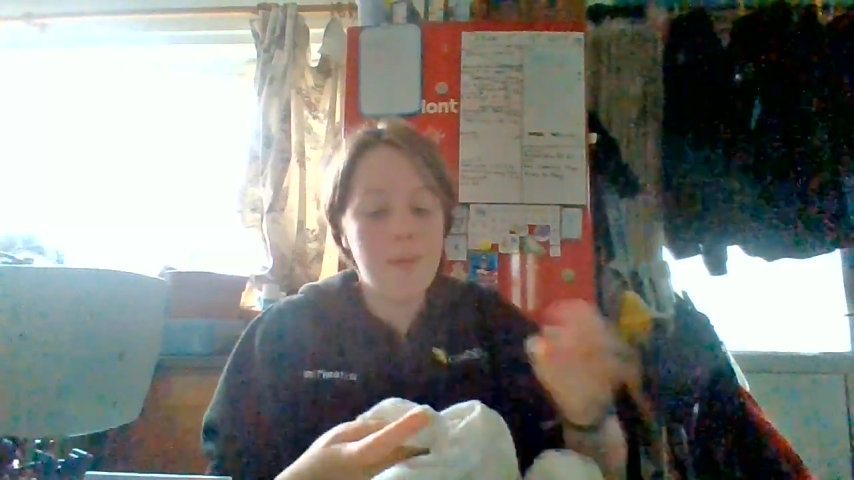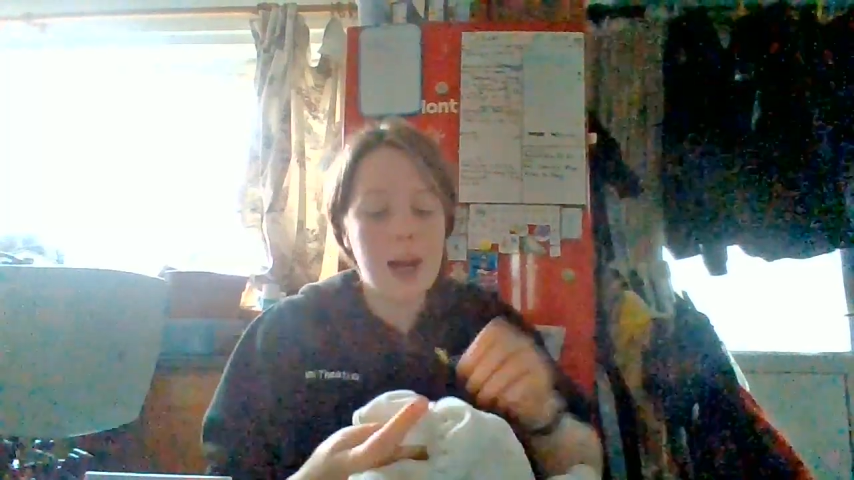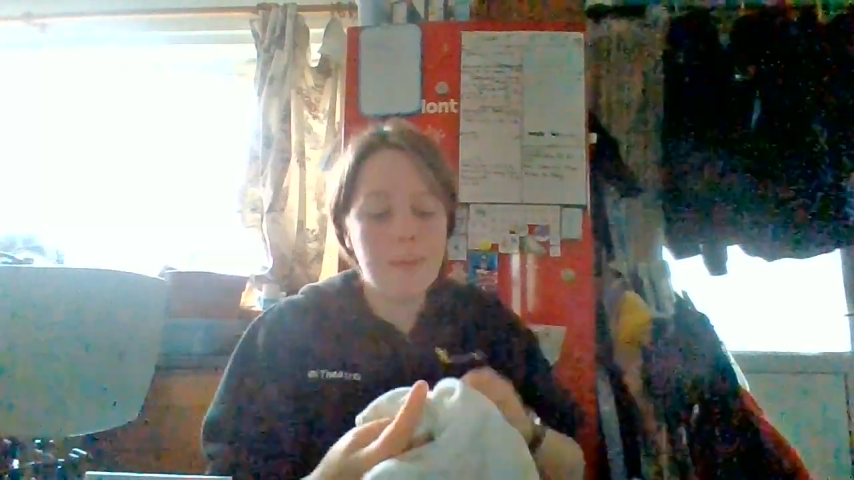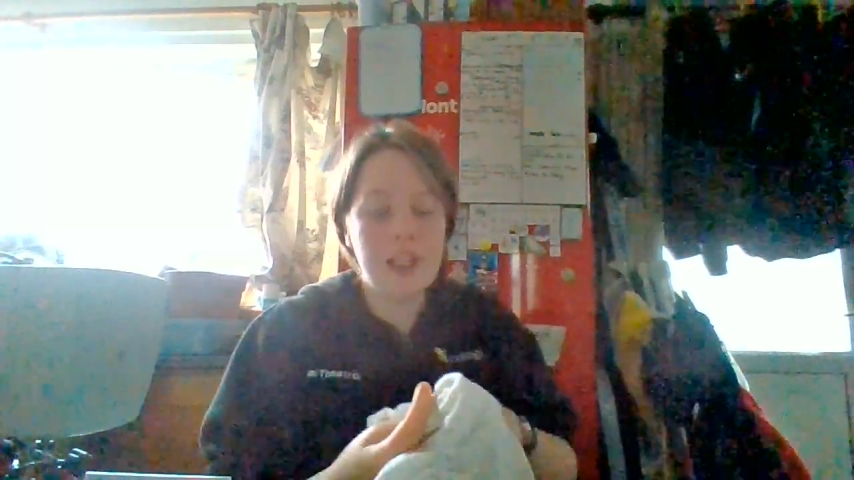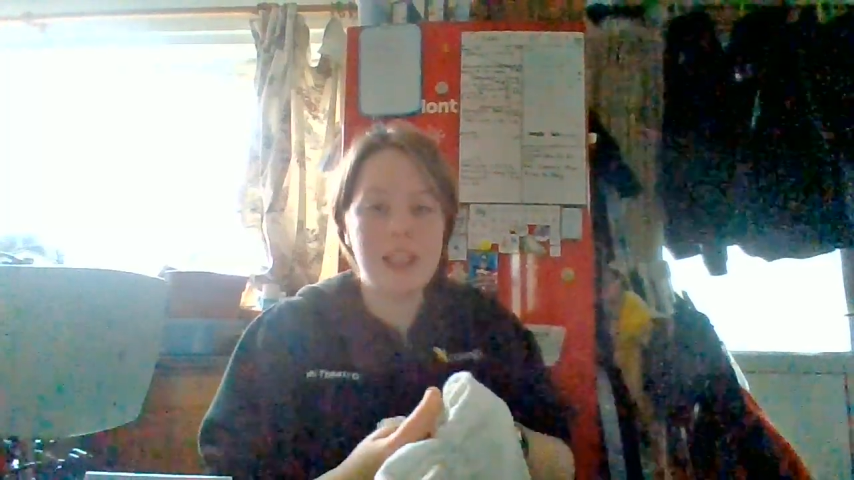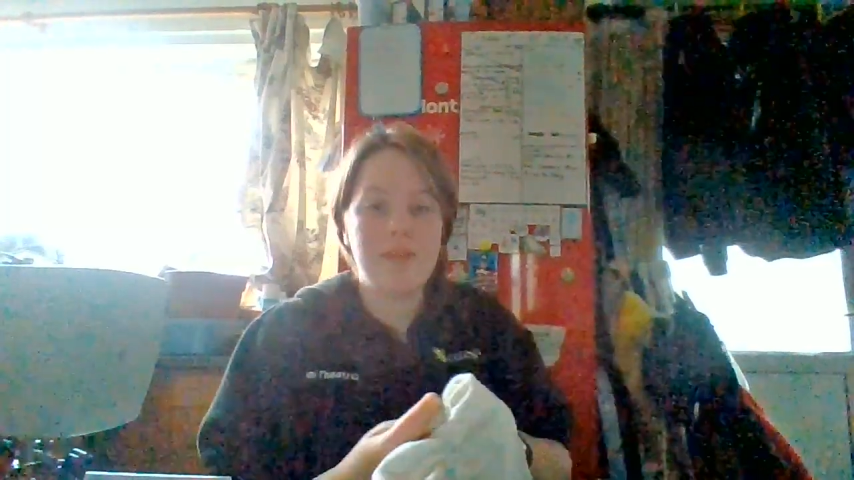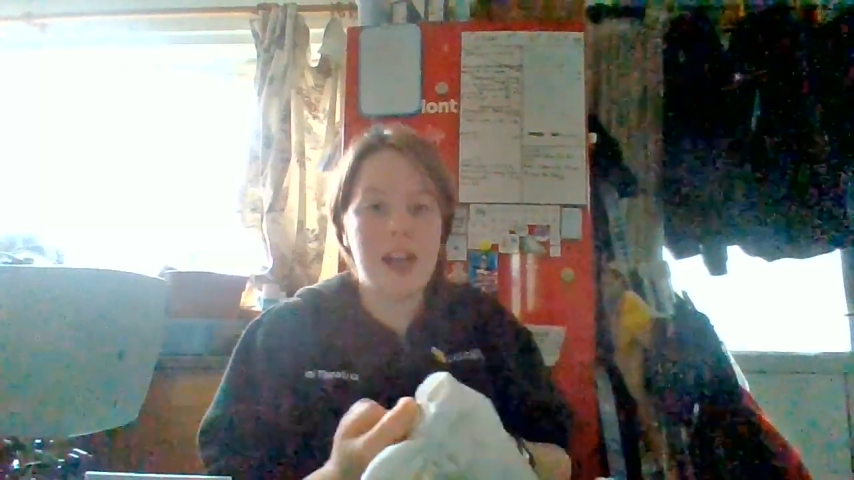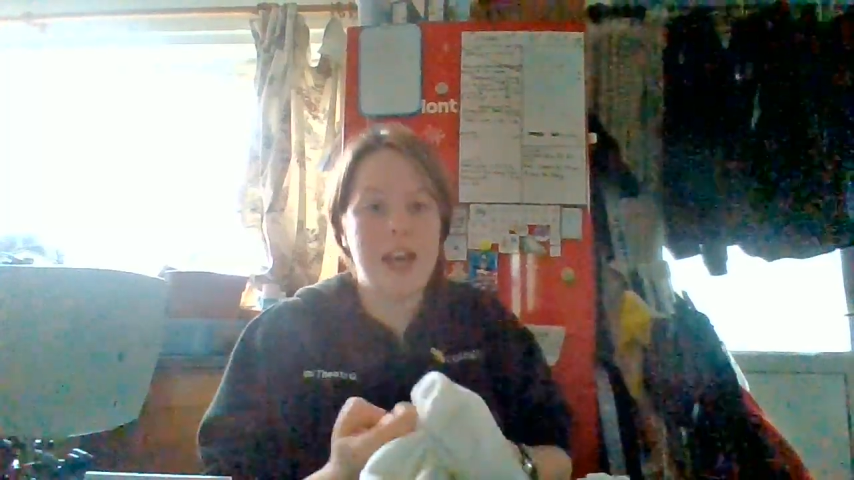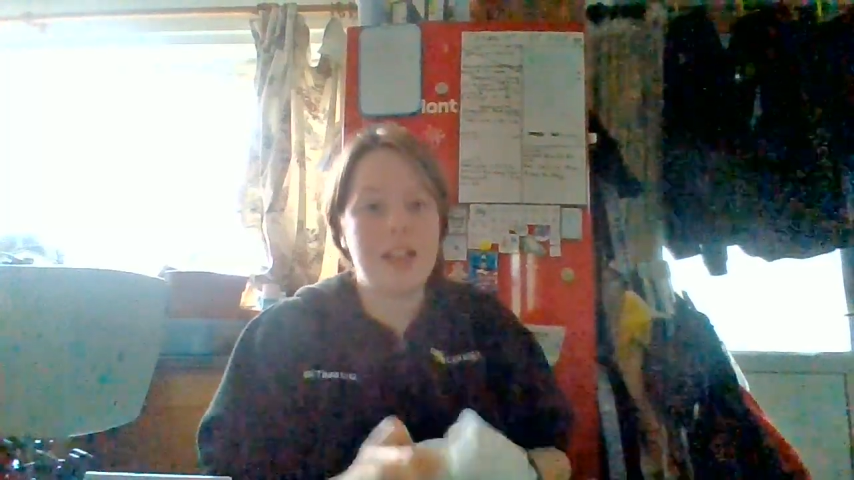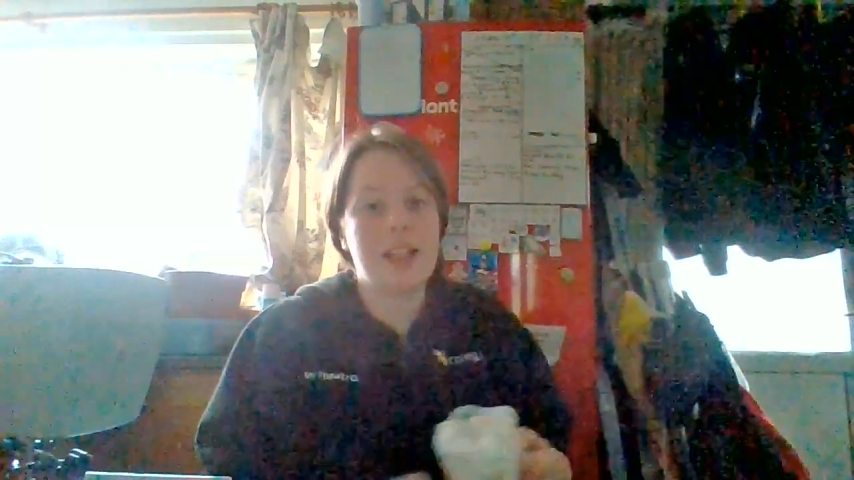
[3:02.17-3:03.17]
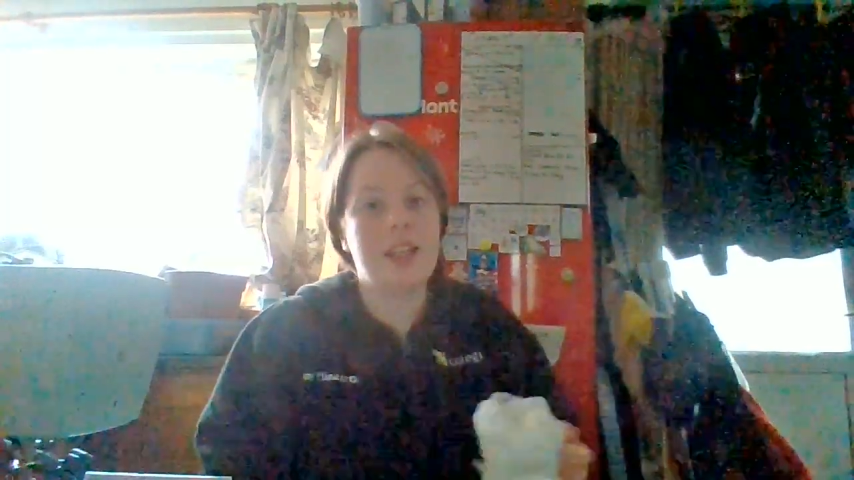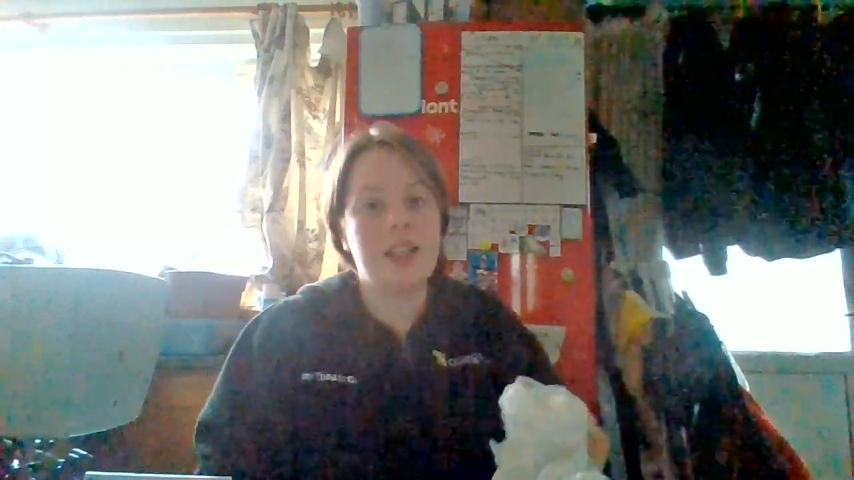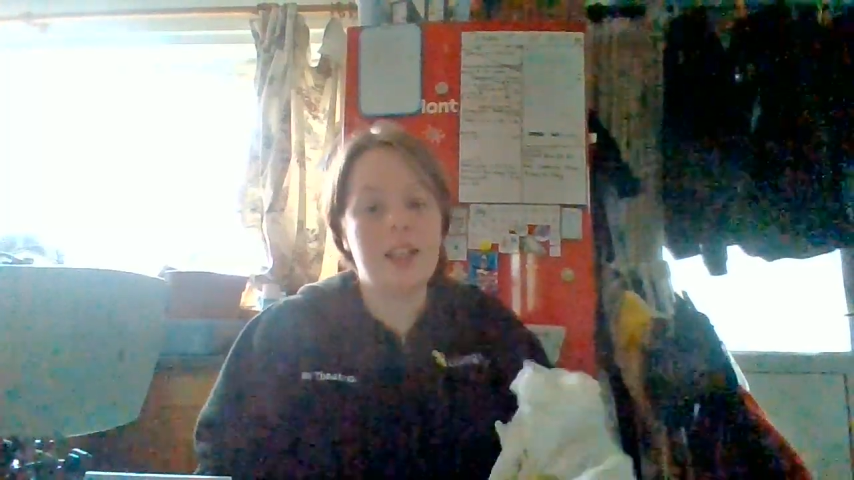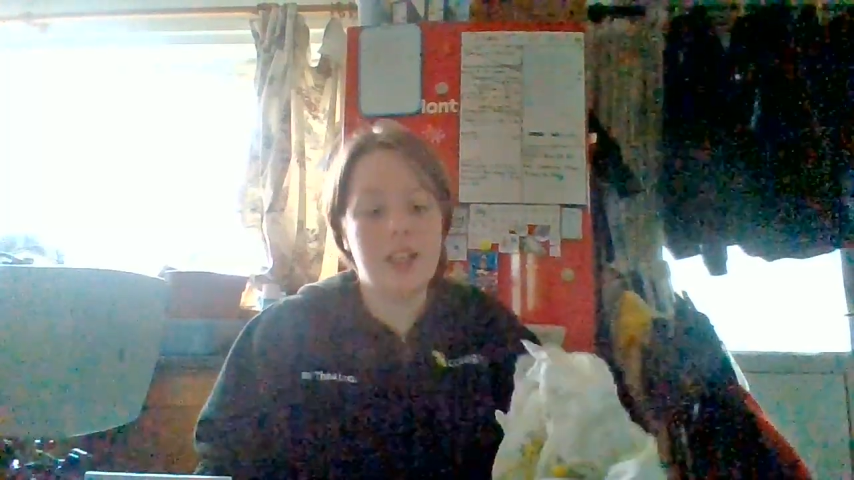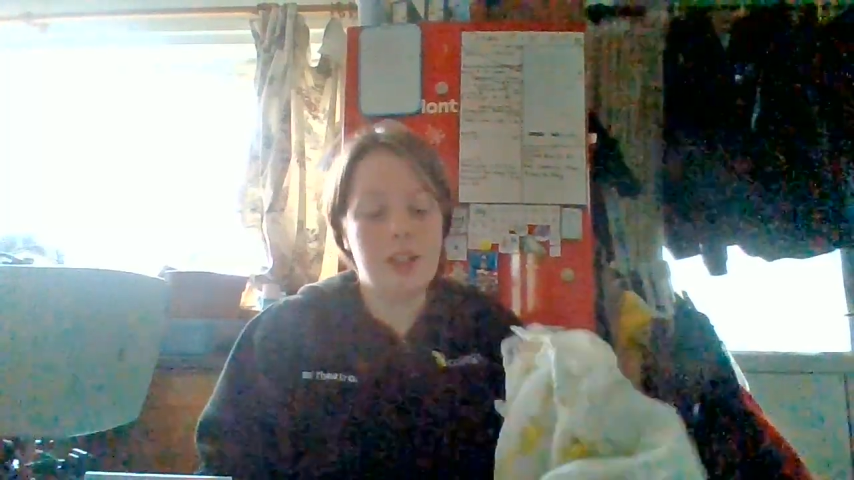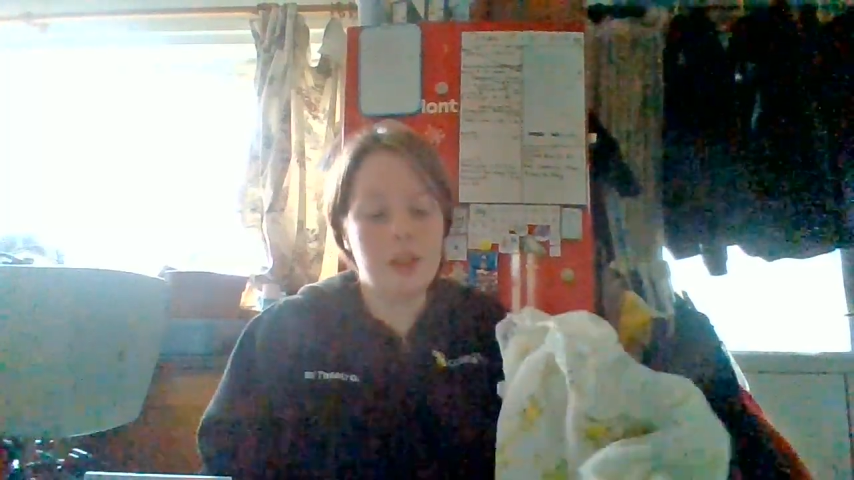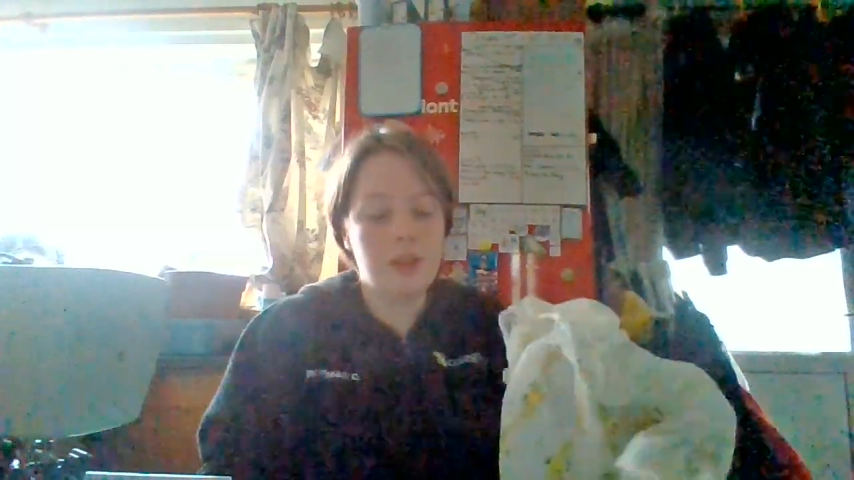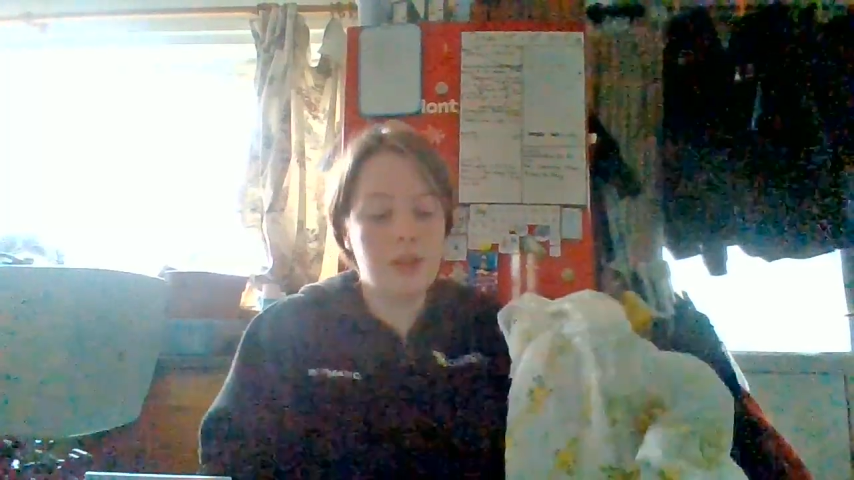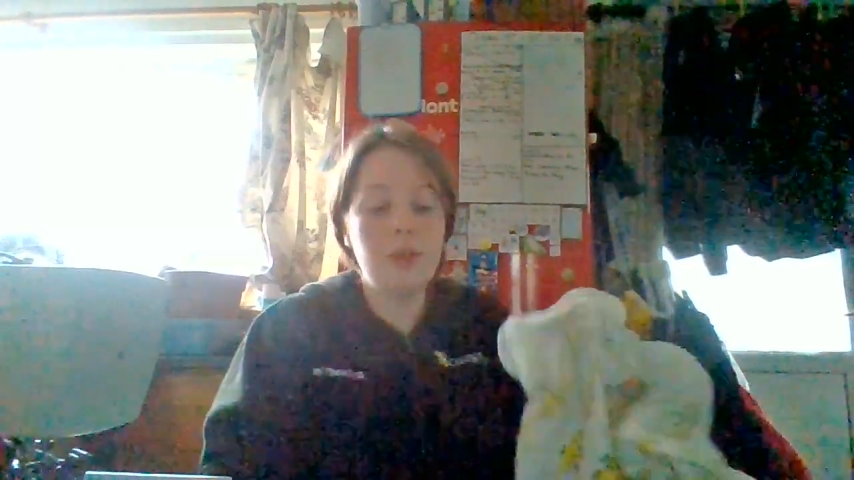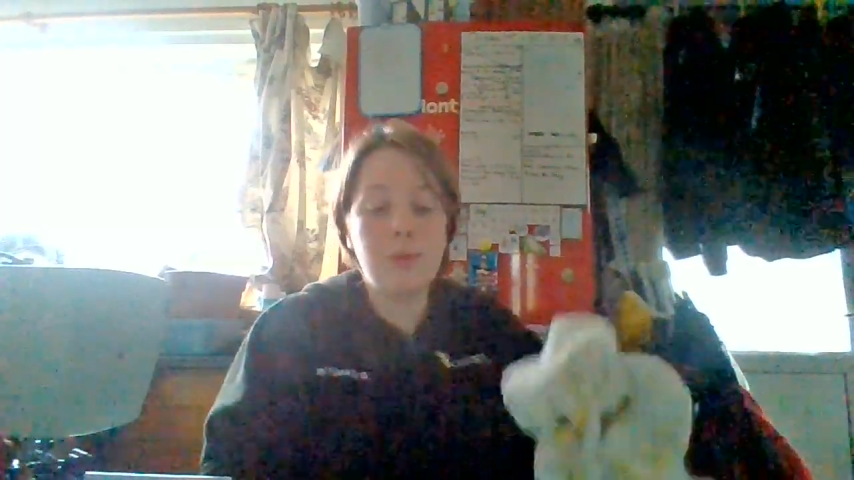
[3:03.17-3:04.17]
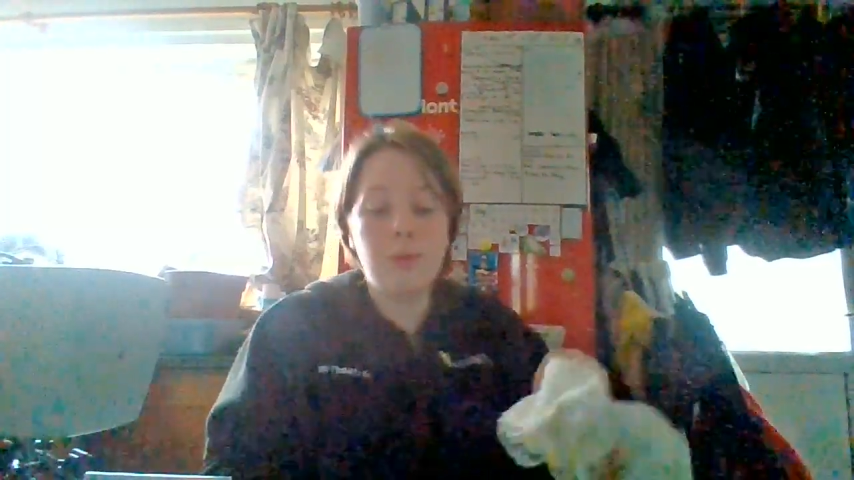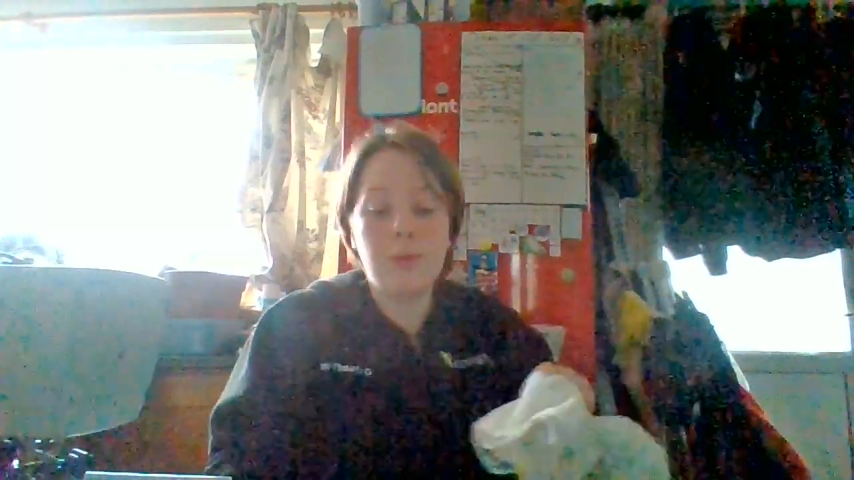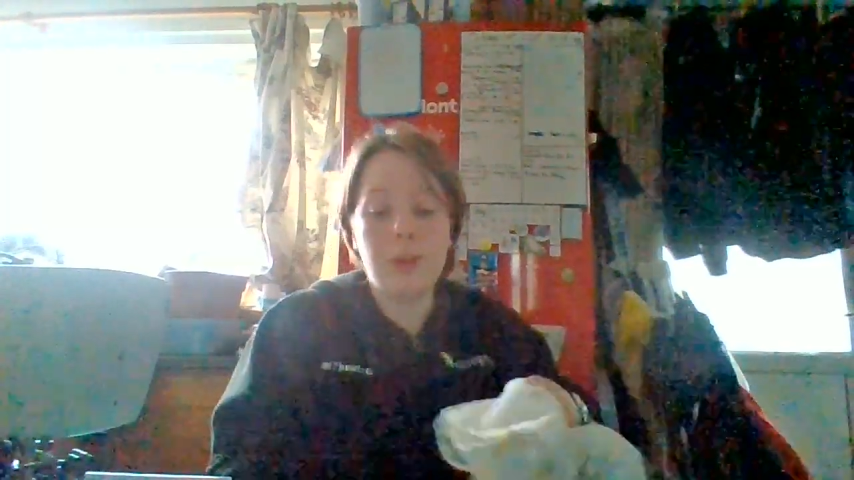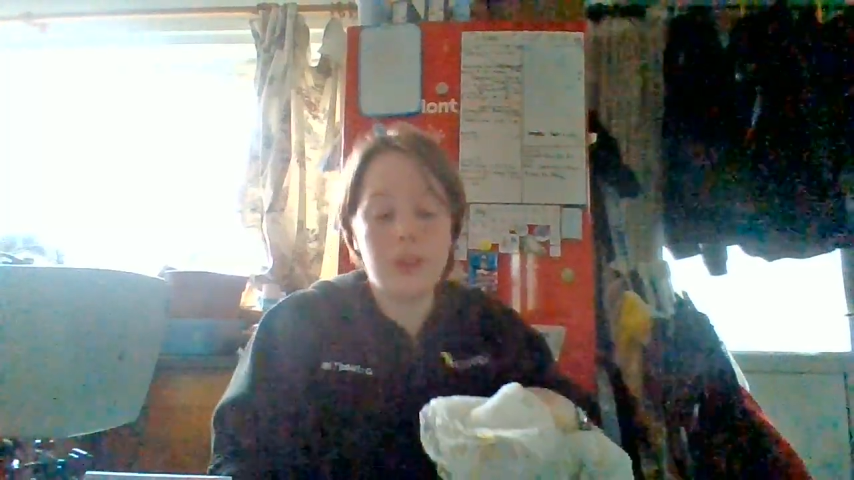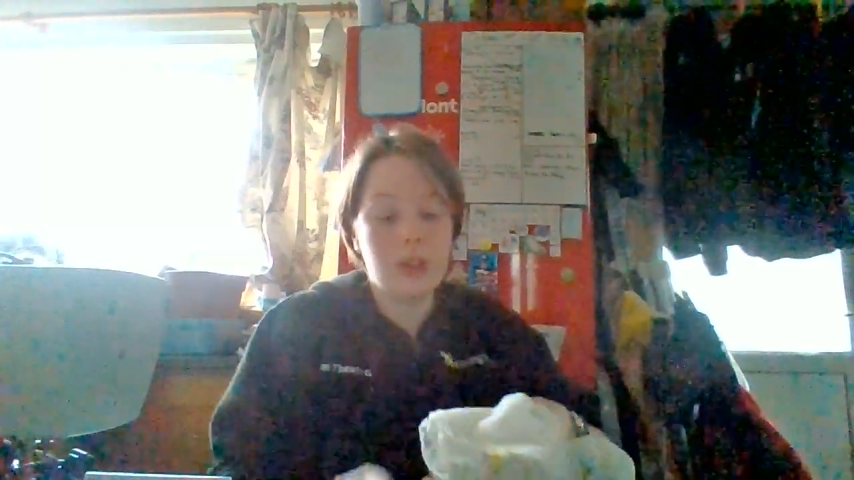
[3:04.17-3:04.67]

my piece of elastic is too